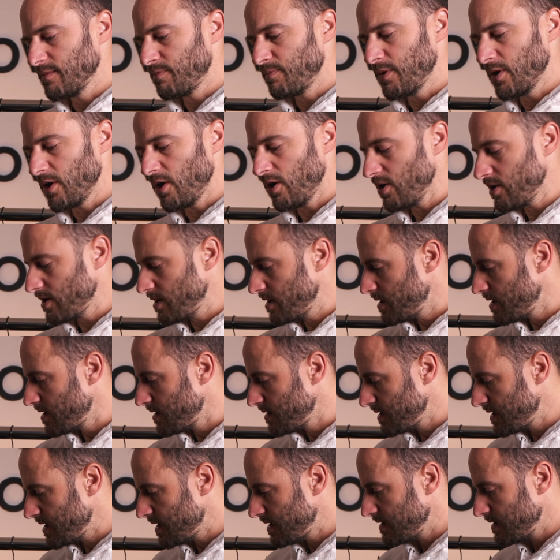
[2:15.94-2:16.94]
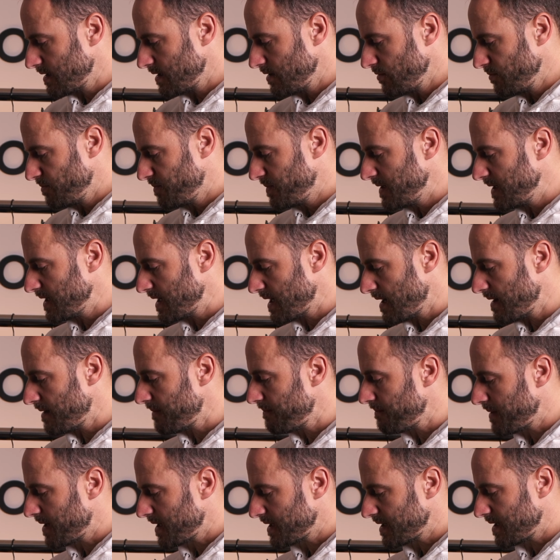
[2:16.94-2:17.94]
Ploh than the
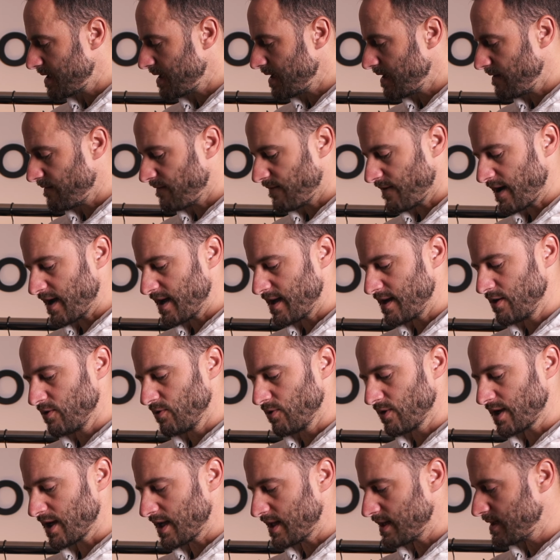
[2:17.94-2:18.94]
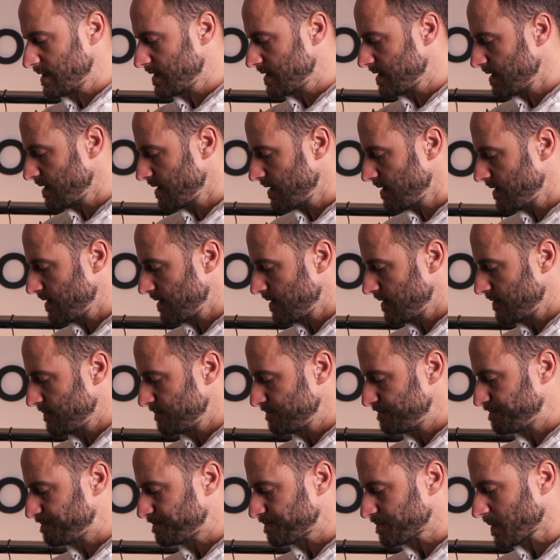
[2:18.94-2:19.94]
Lupina, but if I look at the
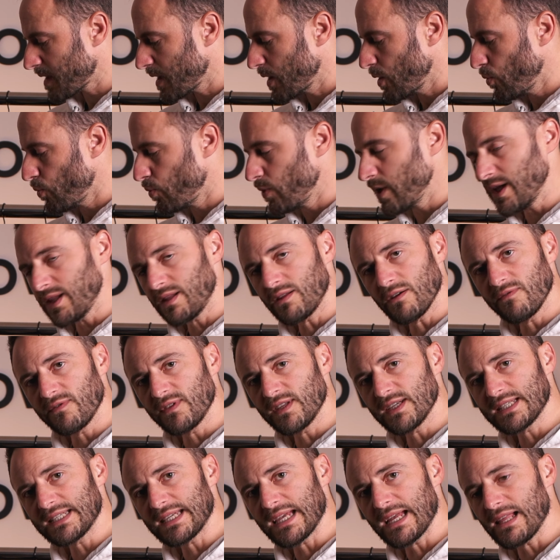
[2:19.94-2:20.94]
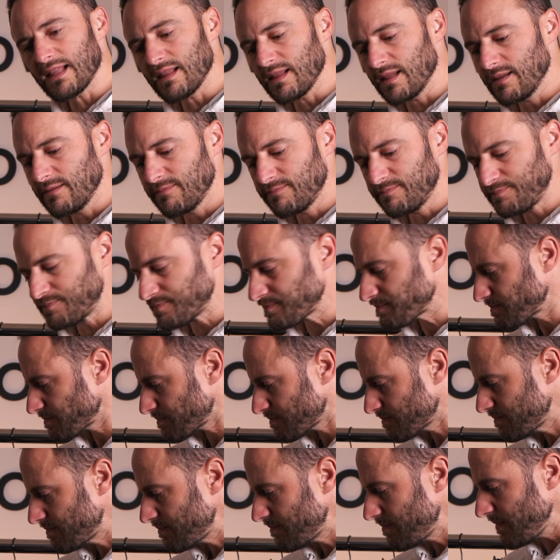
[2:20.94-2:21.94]
width of the saddle,
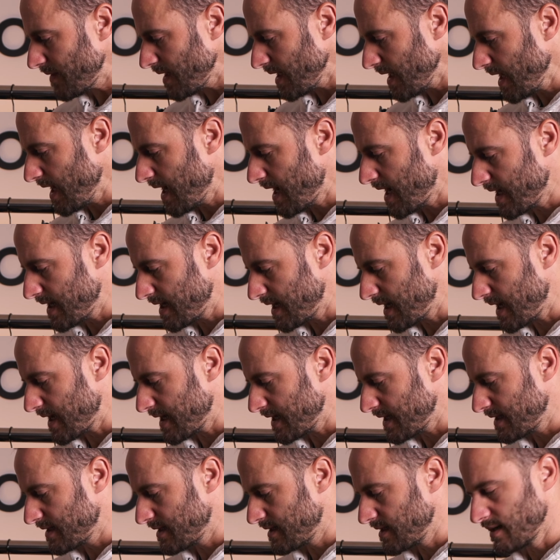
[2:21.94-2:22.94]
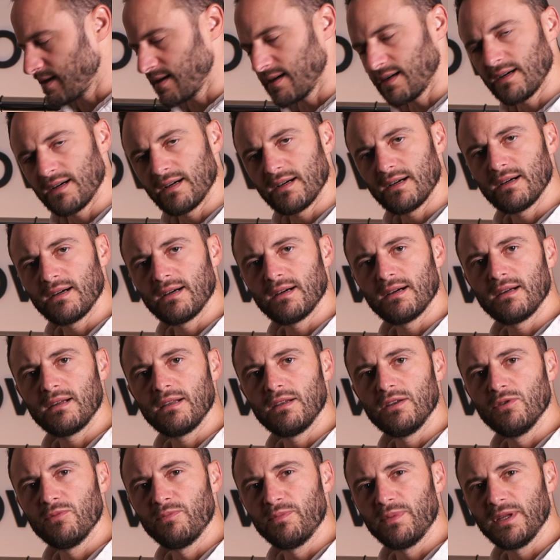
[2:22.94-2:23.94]
I like the
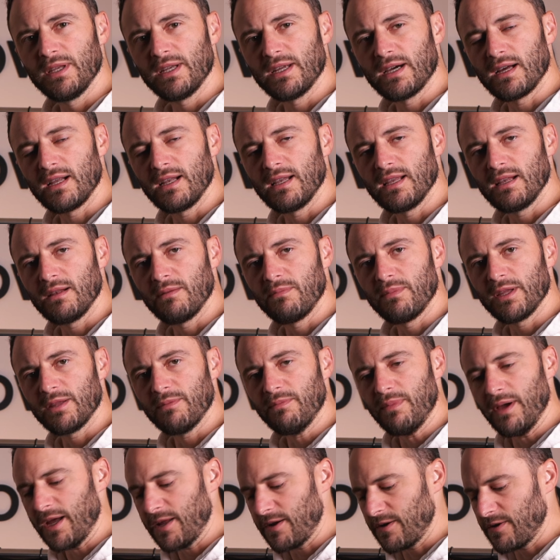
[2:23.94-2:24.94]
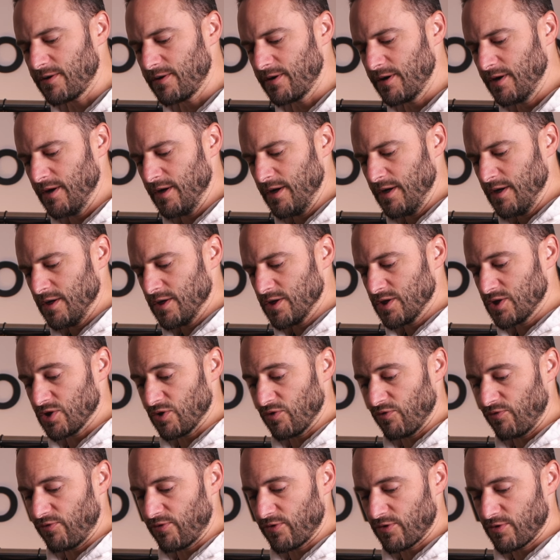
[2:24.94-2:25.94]
Lupina a little bit better.
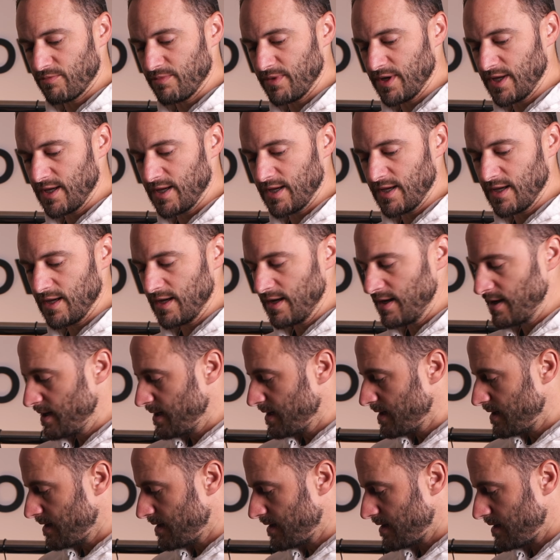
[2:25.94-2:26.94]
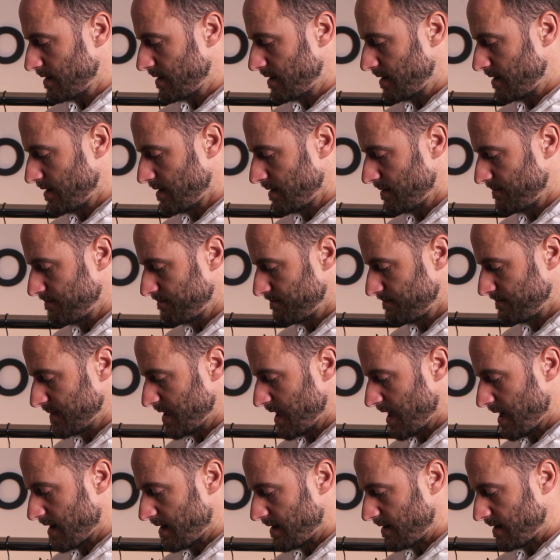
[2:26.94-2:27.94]
So for me,
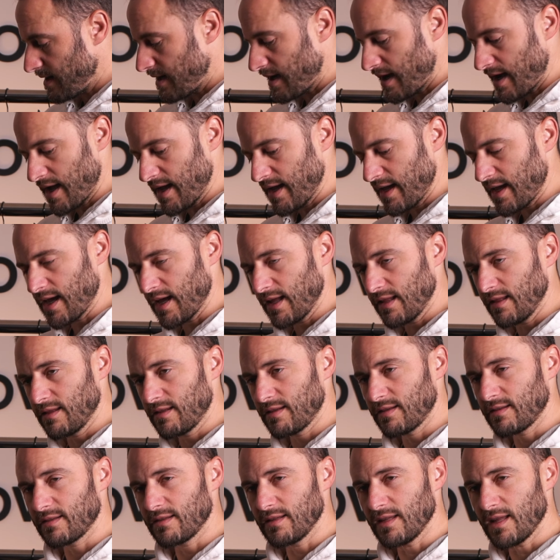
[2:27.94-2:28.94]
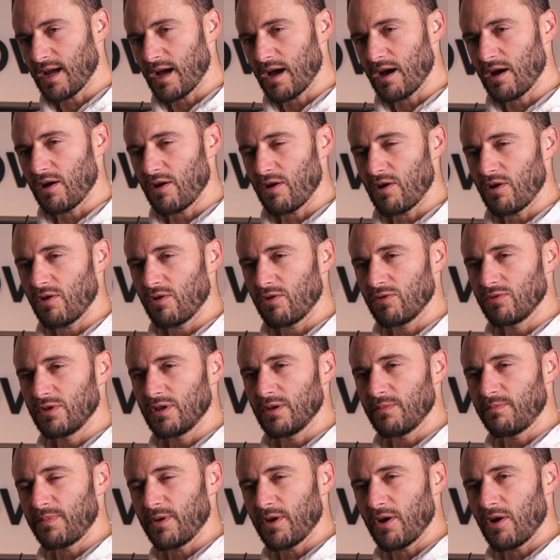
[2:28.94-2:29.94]
yeah, I had now
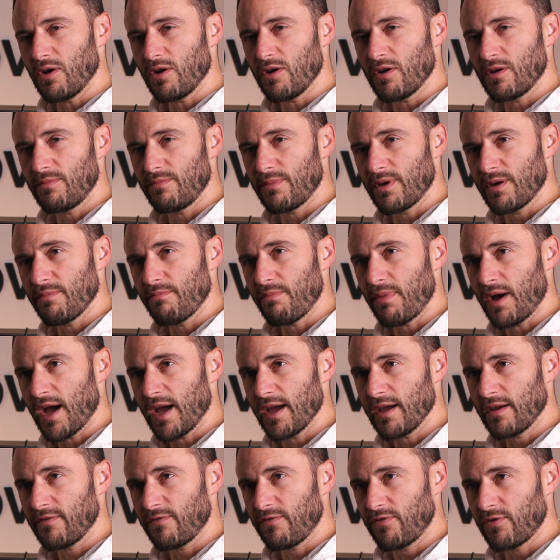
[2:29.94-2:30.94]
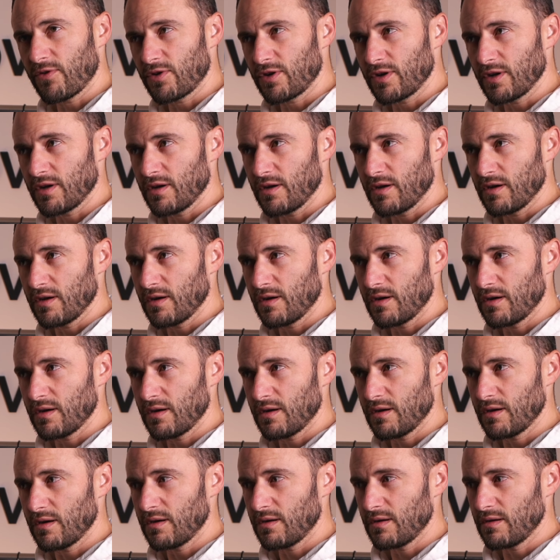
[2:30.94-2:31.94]
the Ploh on my bike for
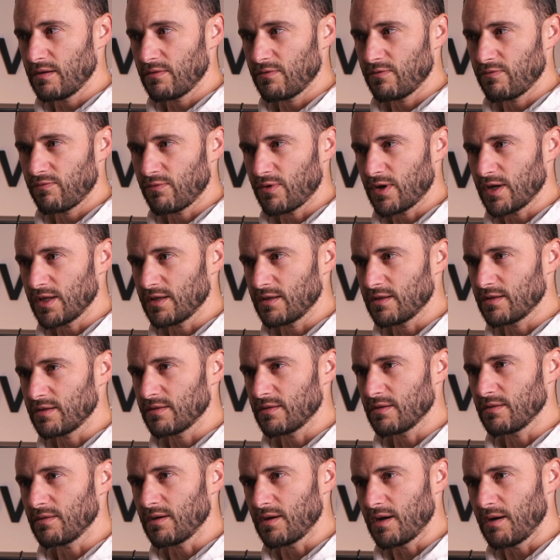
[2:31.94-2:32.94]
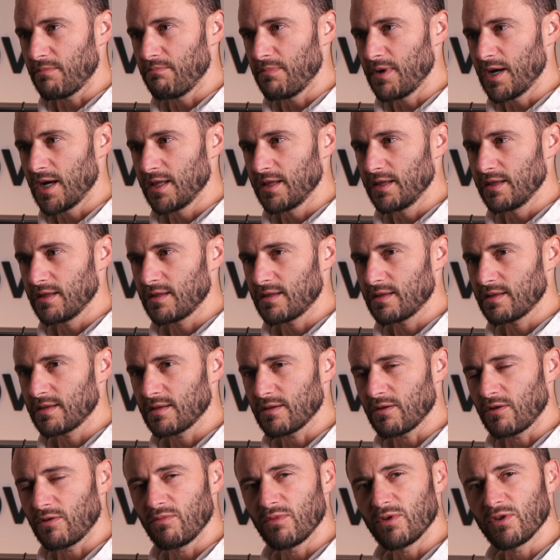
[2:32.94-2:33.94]
the, a month,
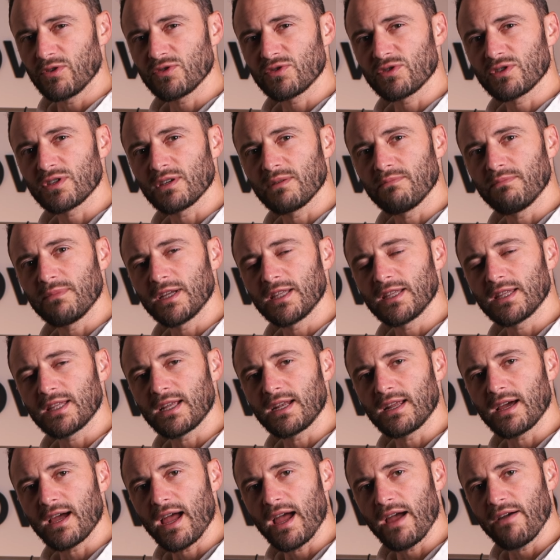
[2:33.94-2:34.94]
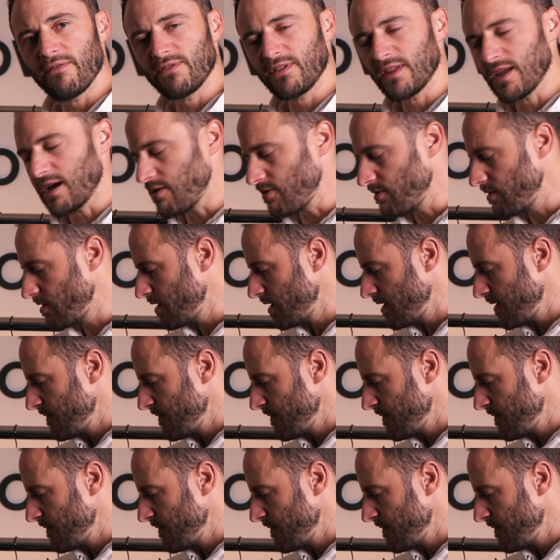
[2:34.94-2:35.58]
almost a month and a half now.